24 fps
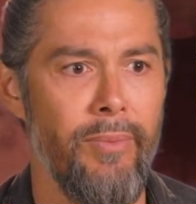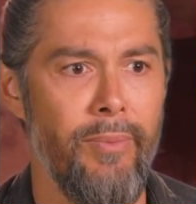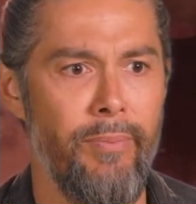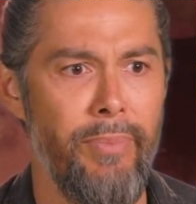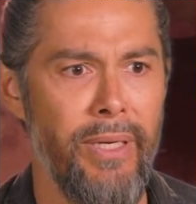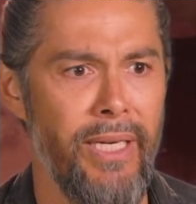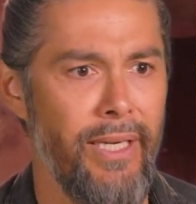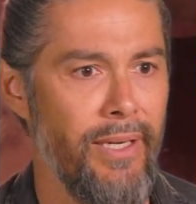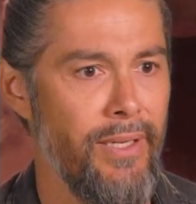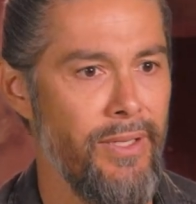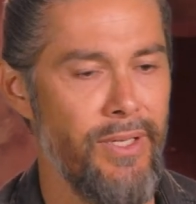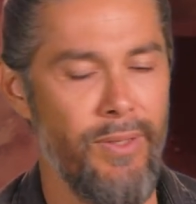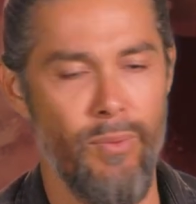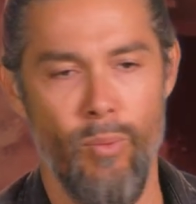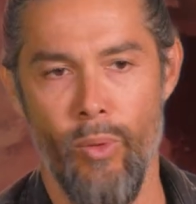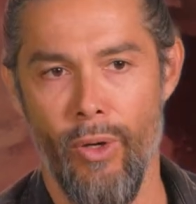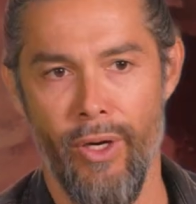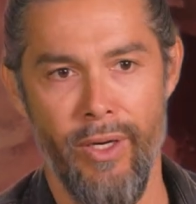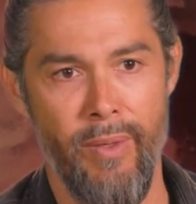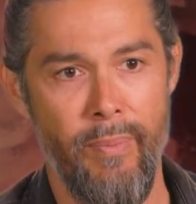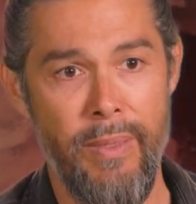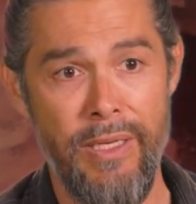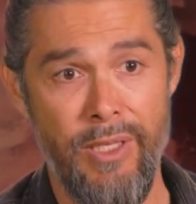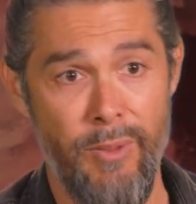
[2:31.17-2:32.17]
because we're
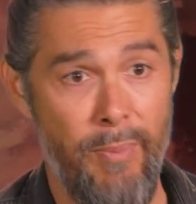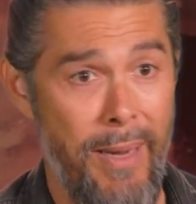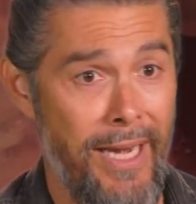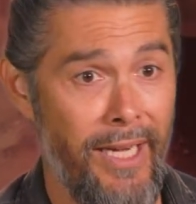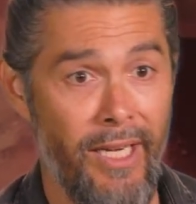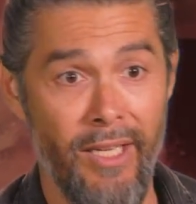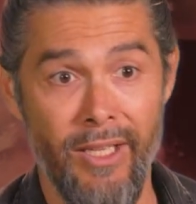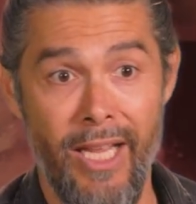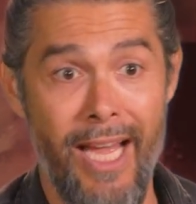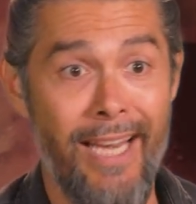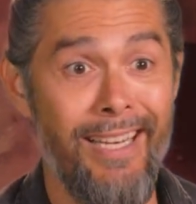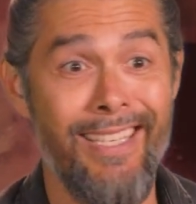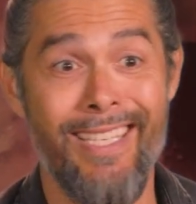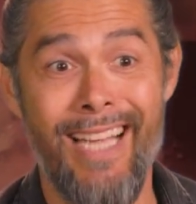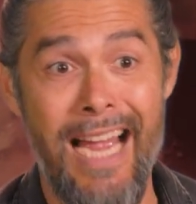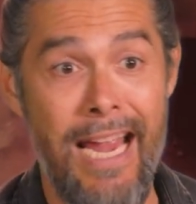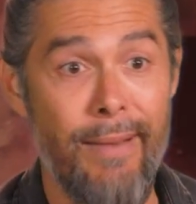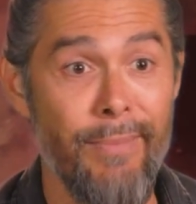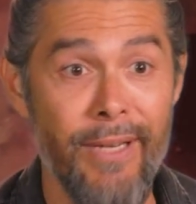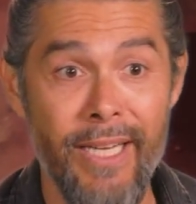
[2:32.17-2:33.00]
going to be spending a lot of time